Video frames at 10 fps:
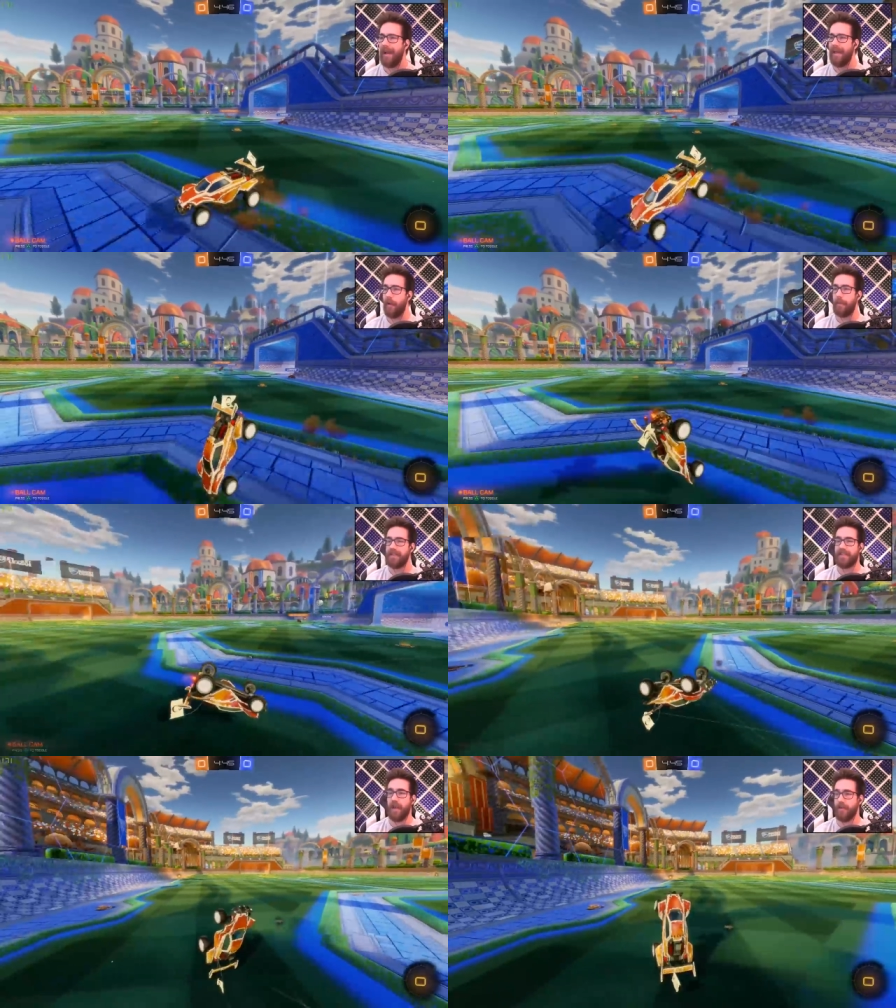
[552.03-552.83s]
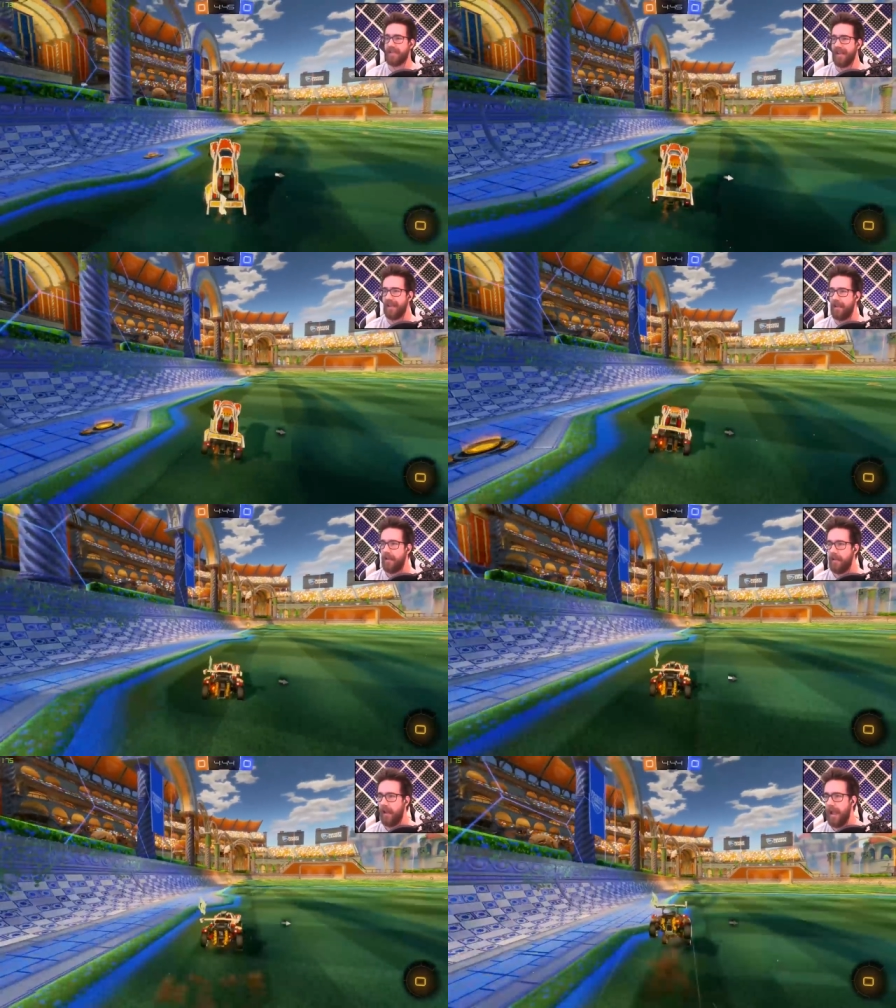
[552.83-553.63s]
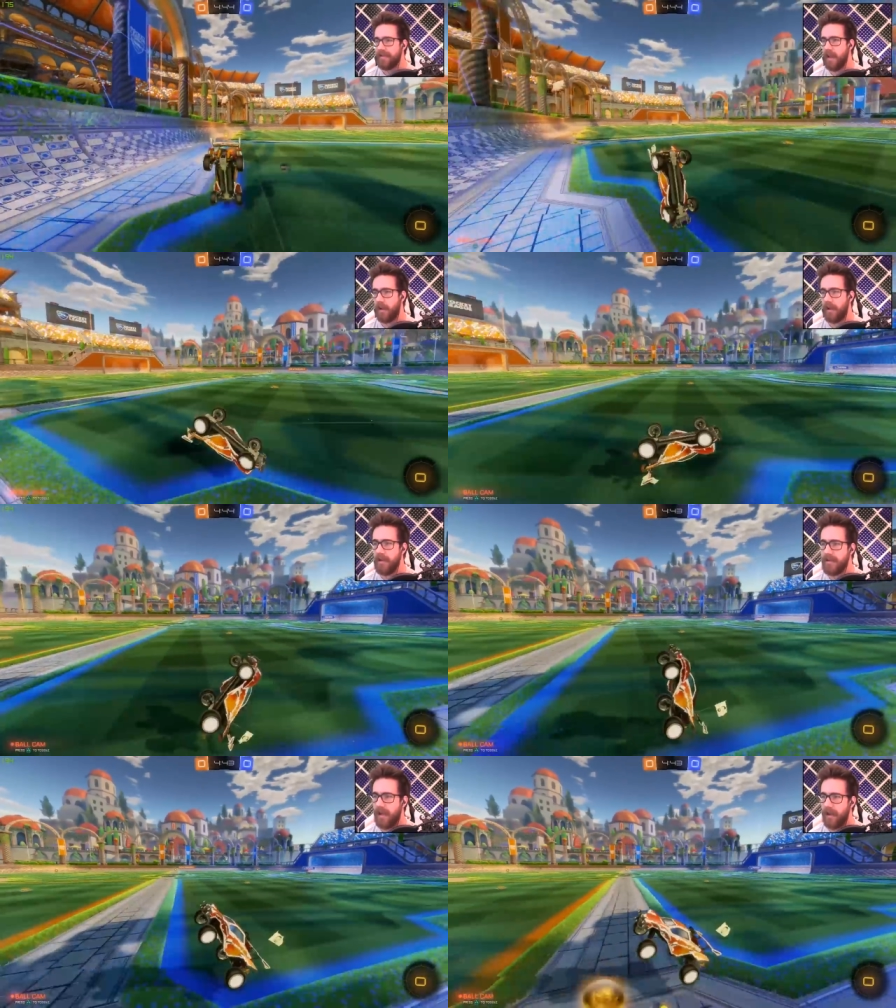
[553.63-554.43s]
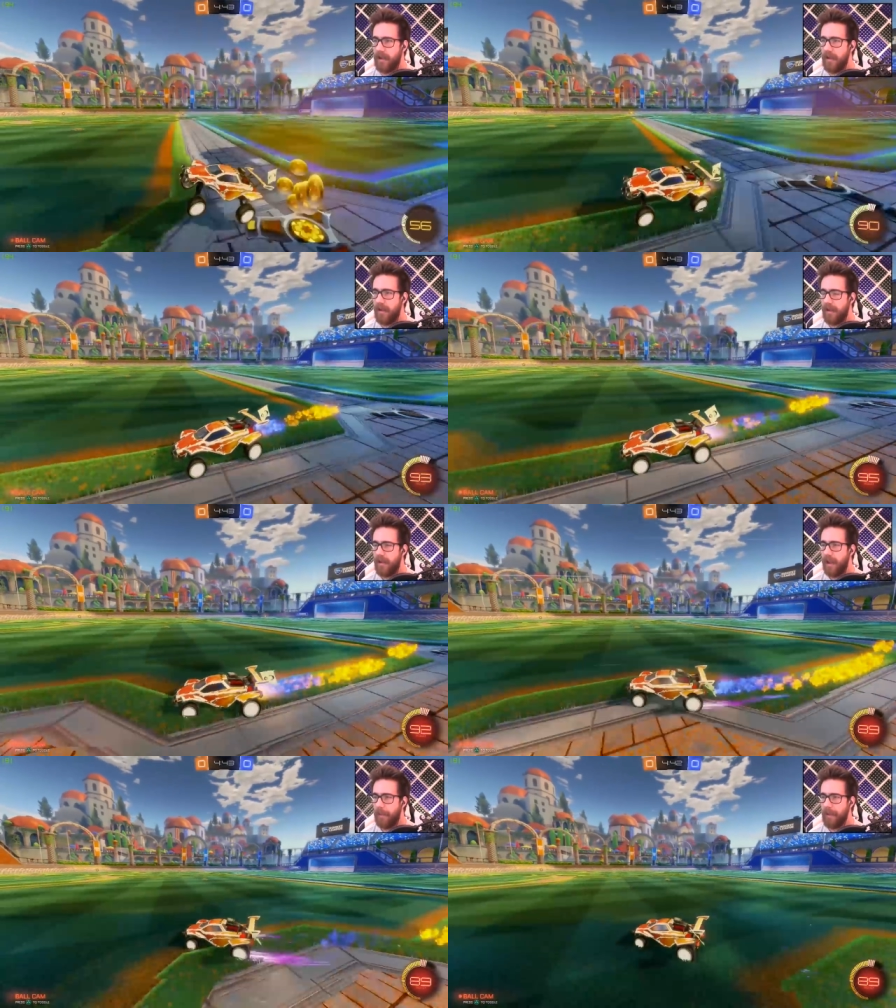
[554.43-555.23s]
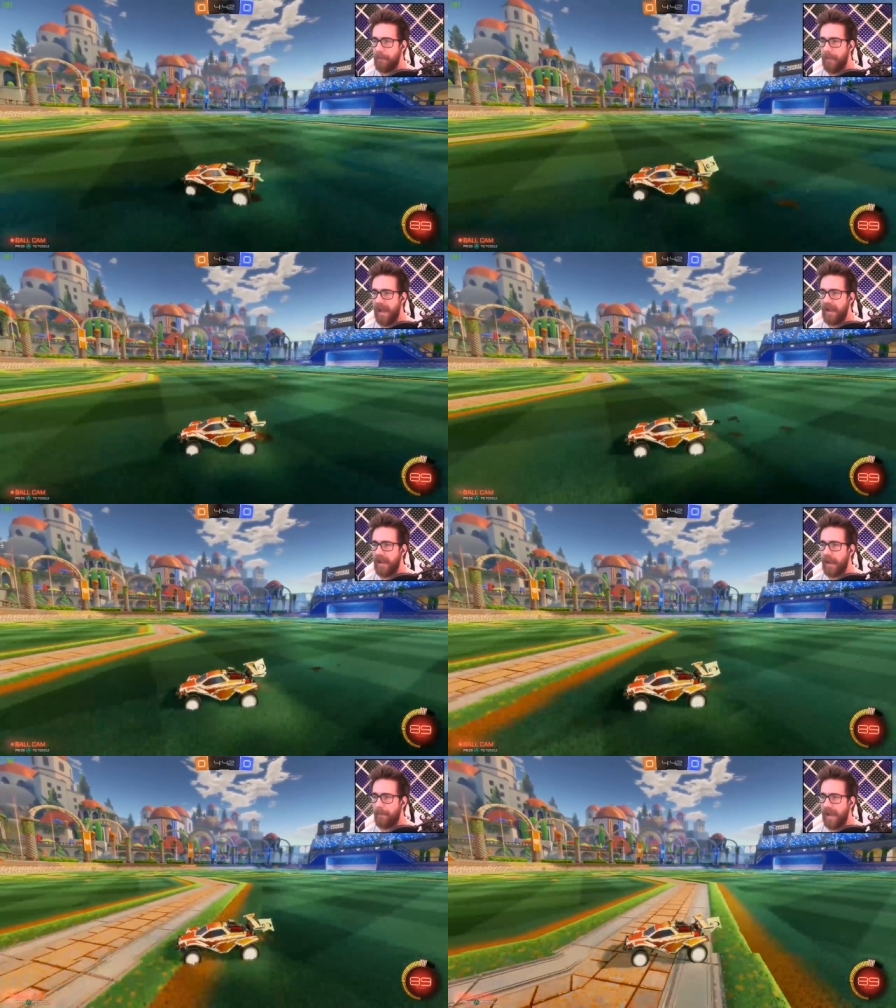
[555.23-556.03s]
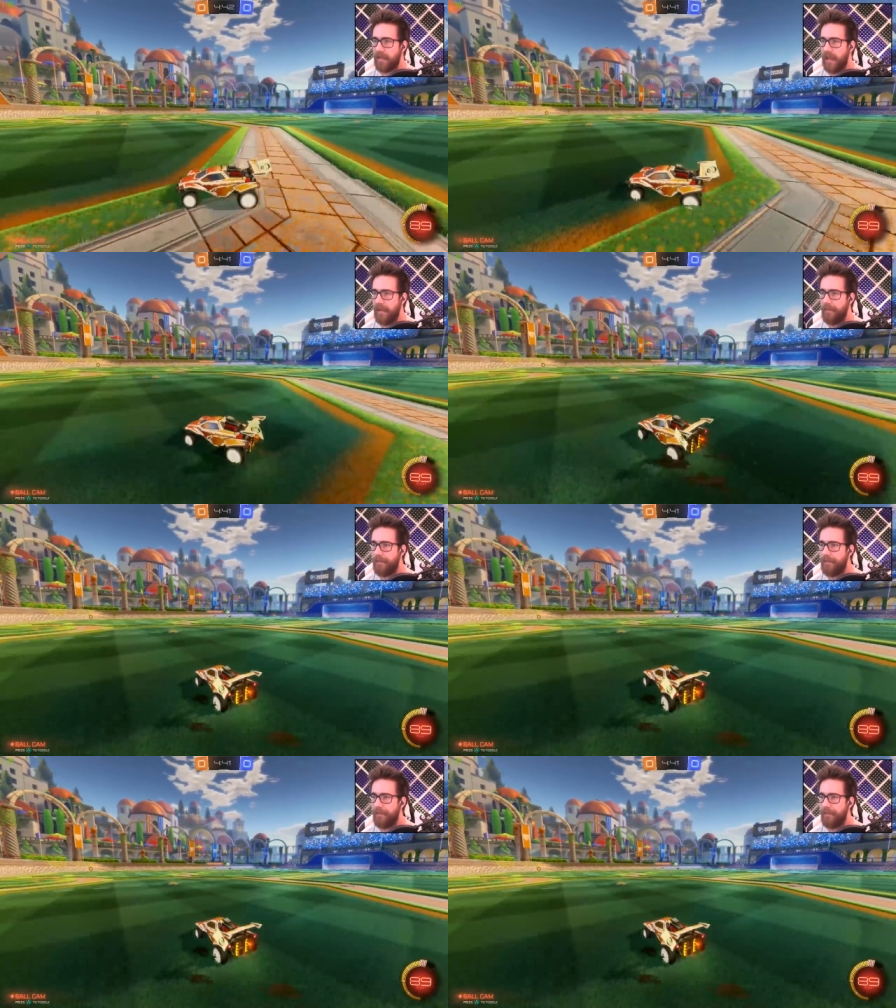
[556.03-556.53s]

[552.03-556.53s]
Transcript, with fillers: That would have been so sick. Close. Yeah, it's all good. It's all good. I'm getting back. I got back line.